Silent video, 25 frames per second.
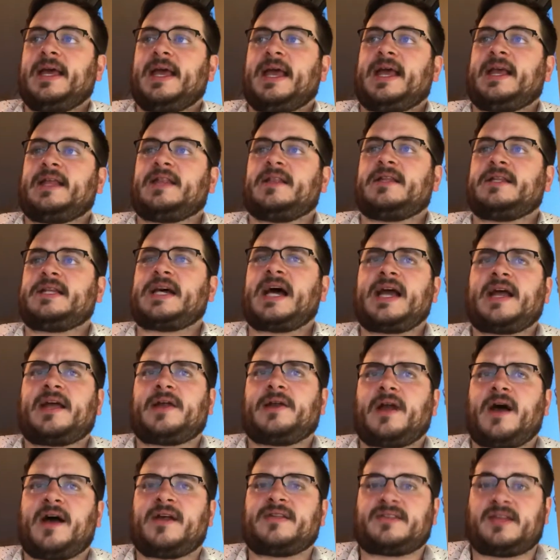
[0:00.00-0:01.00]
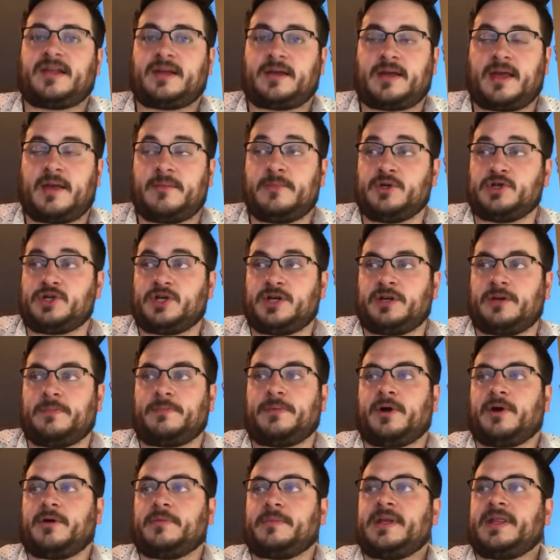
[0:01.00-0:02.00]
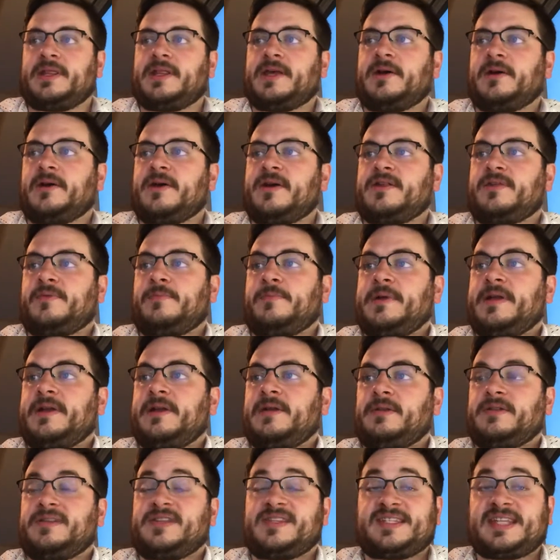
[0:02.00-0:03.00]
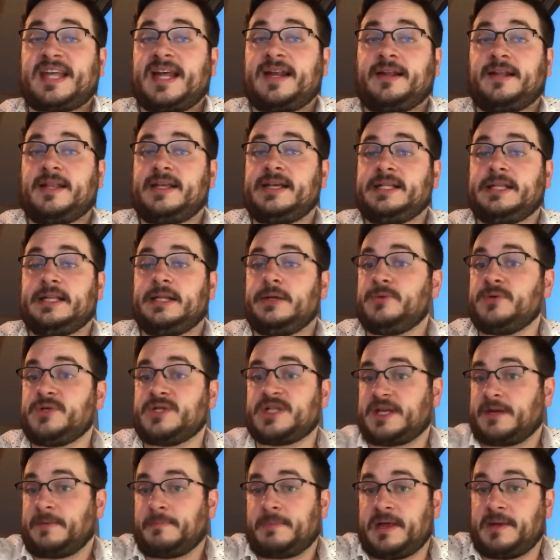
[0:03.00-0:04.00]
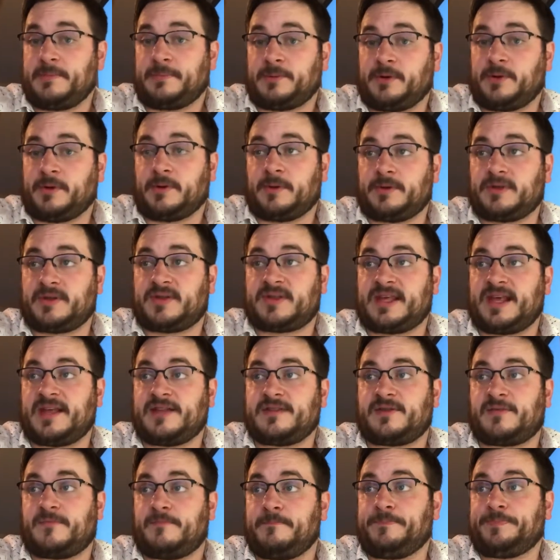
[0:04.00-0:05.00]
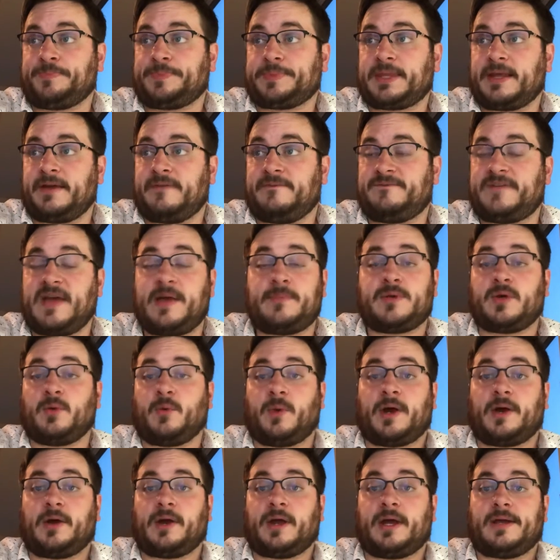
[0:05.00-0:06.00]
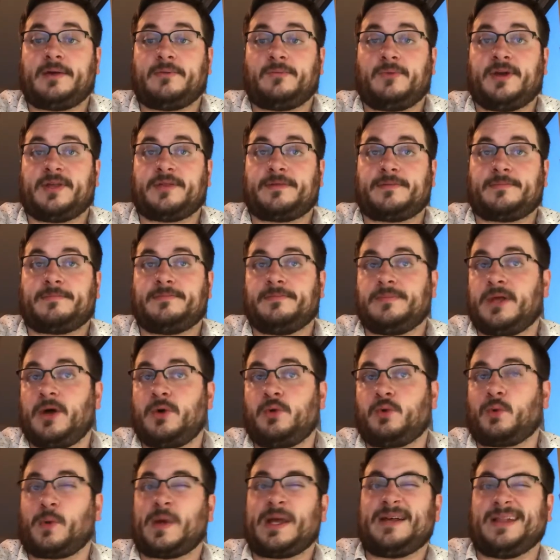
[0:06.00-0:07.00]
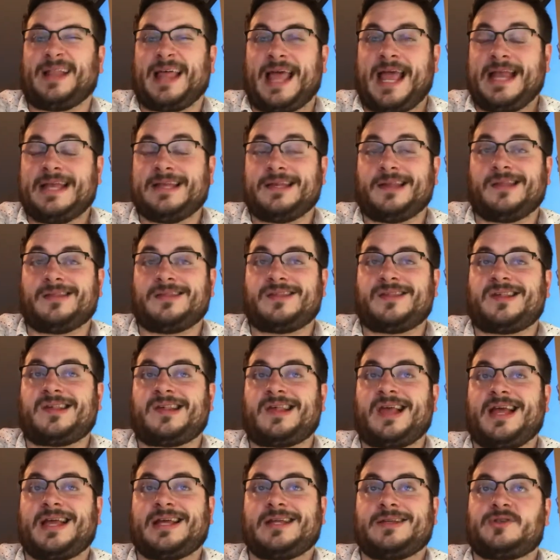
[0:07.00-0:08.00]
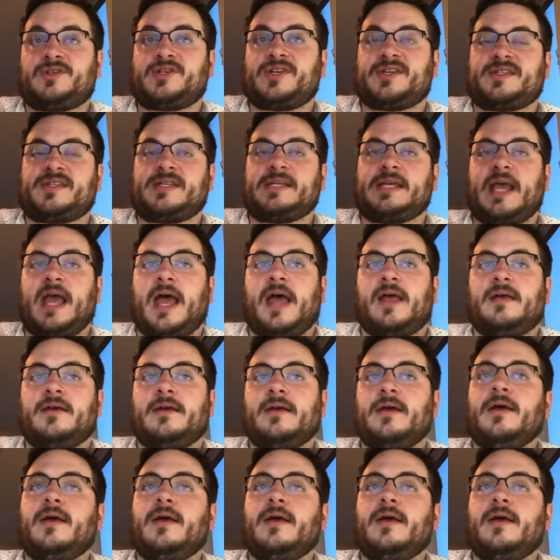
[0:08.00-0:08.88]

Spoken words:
And the diagnostic imaging department there has been steadily losing people since February with no real end in sight just yet.